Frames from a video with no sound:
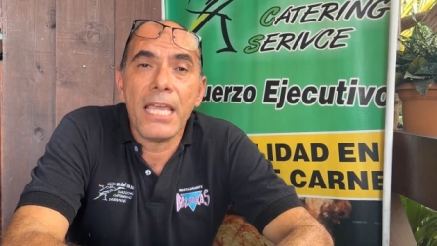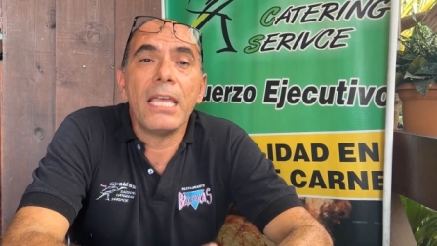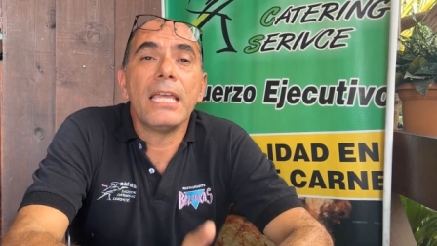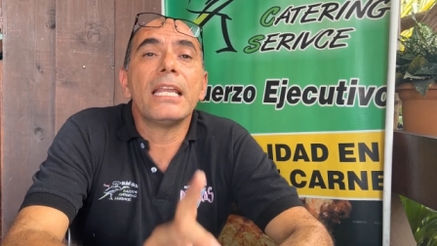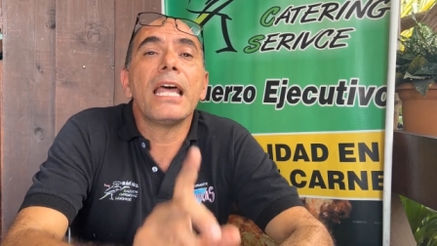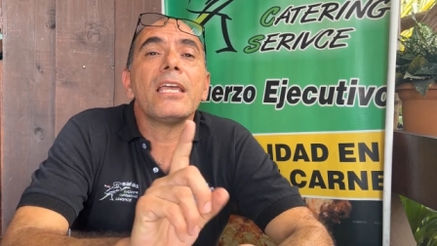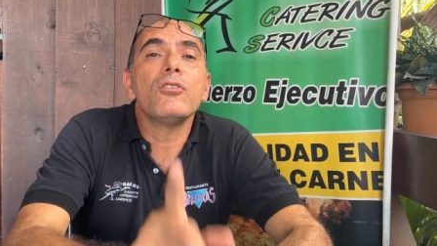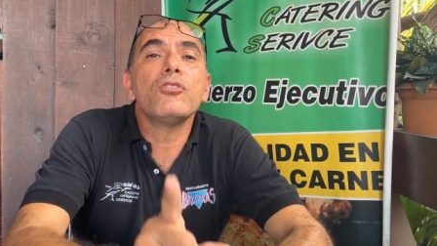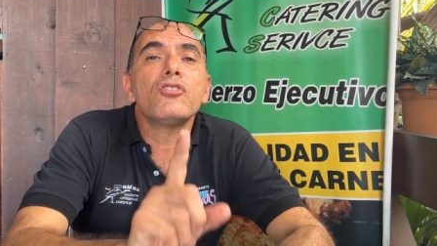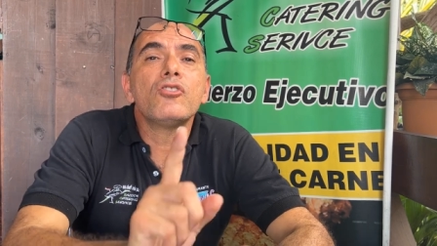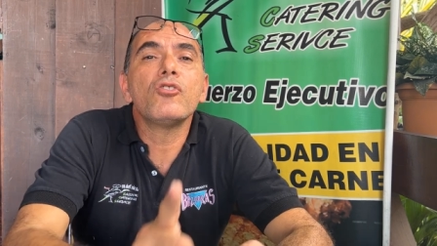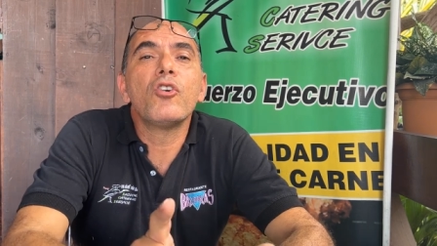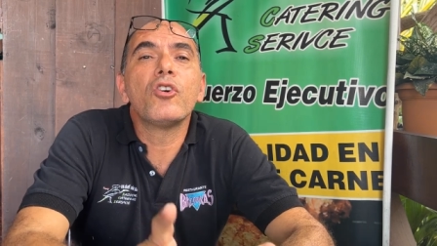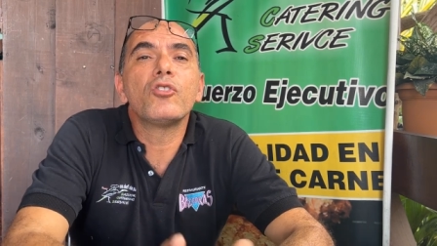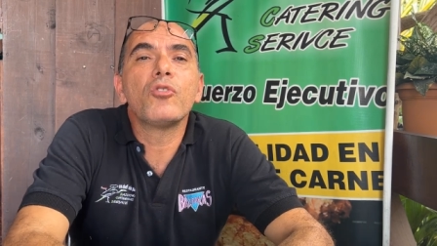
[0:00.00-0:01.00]
And I used
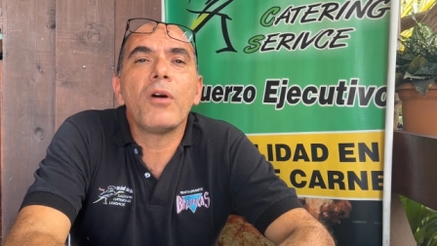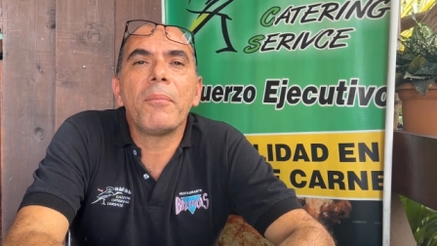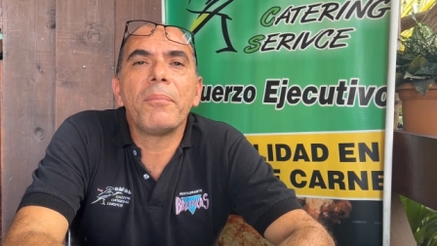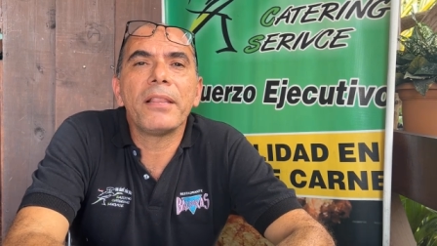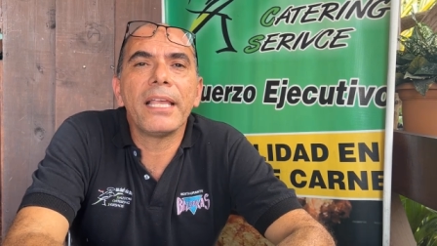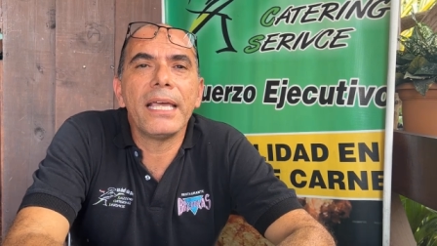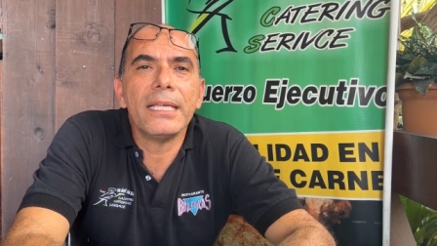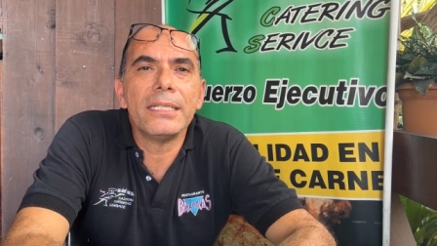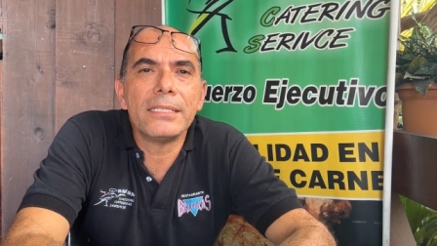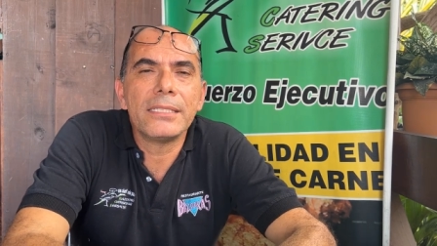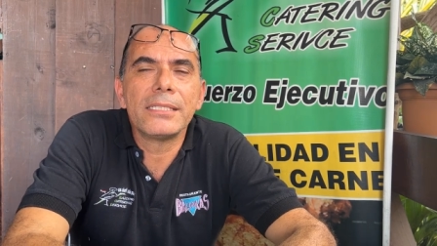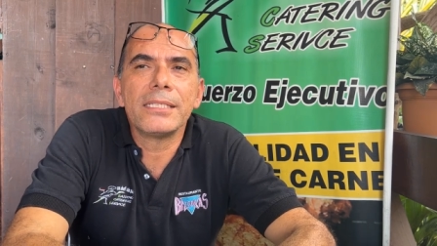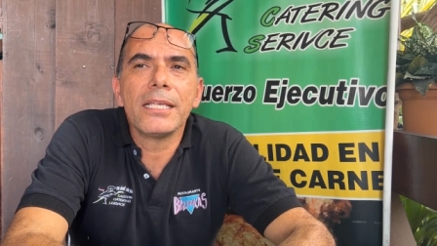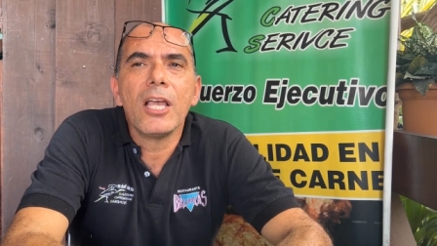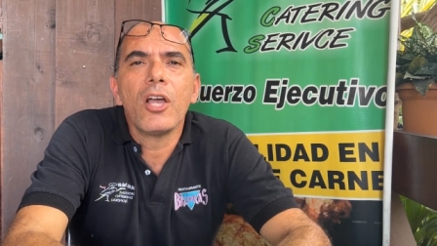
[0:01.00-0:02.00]
to go to a
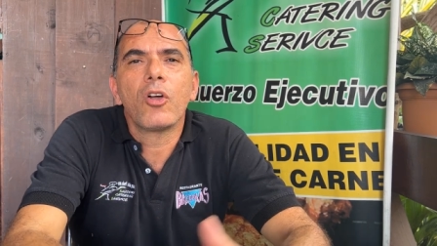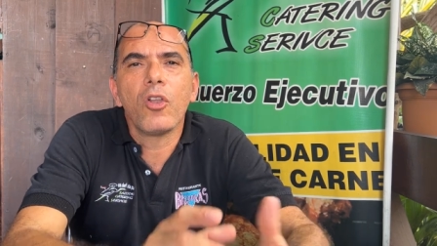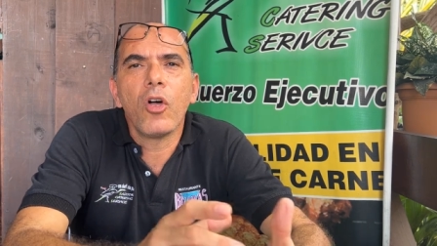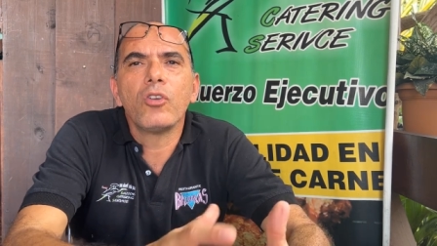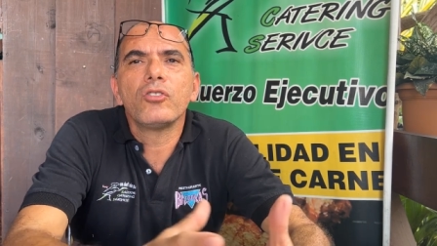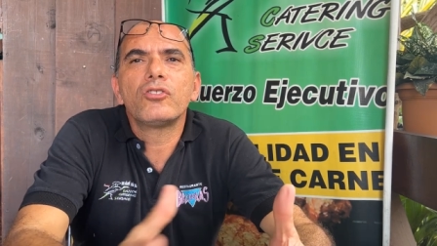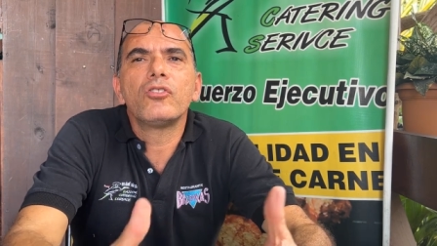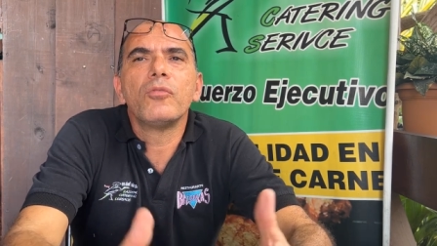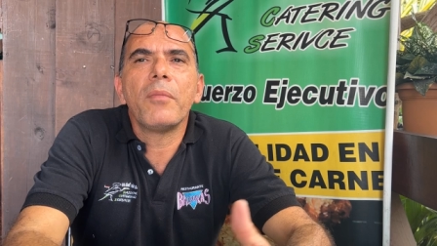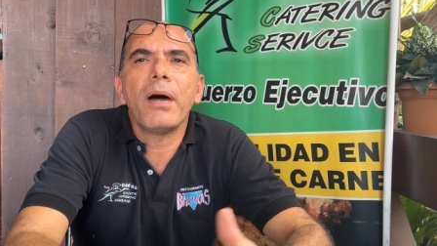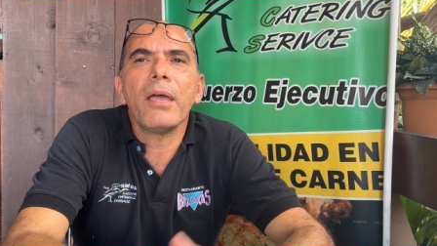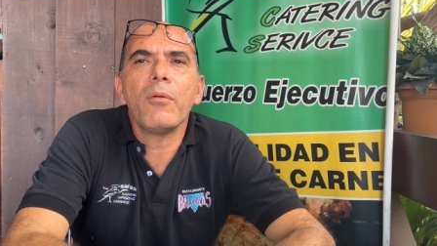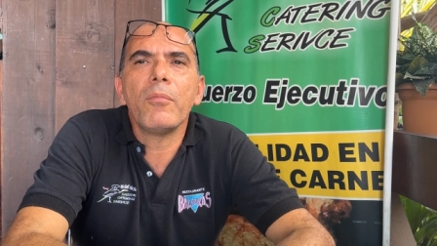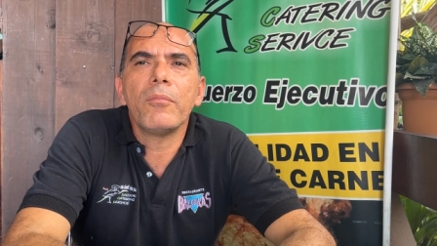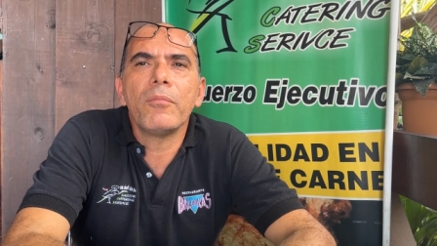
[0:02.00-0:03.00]
place close to my,